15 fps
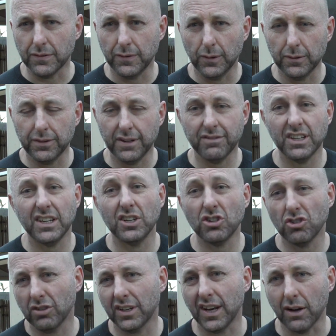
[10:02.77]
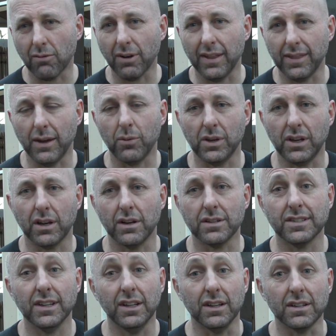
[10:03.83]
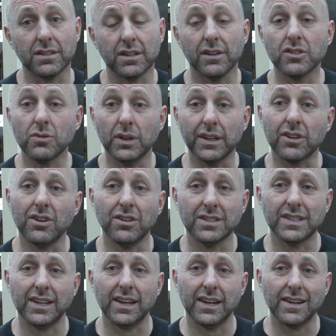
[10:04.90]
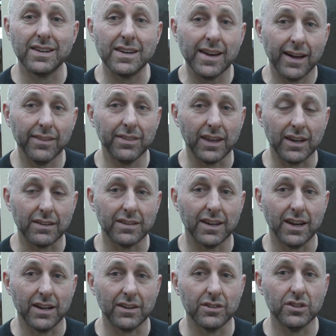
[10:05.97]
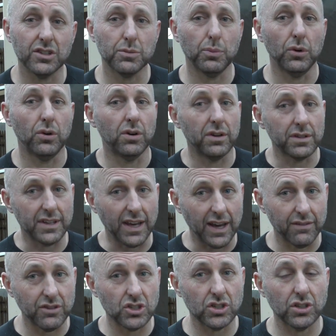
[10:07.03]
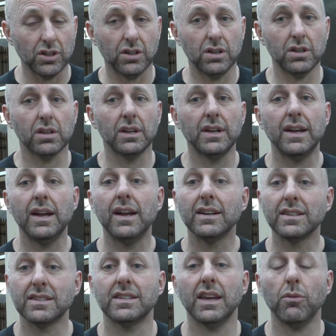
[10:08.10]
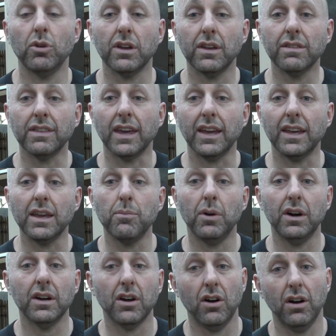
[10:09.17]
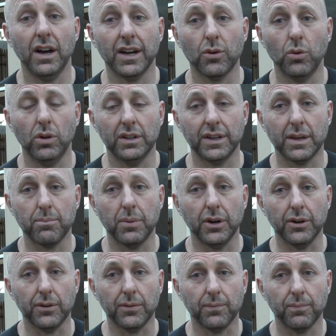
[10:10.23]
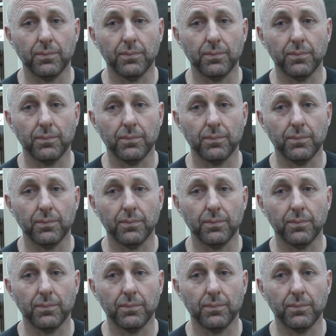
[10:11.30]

$450. You should get around that when you go to sell it. So it's really costing you nothing to get into the sport, to have a shot, to see what you think, and you're buying a high quality bow.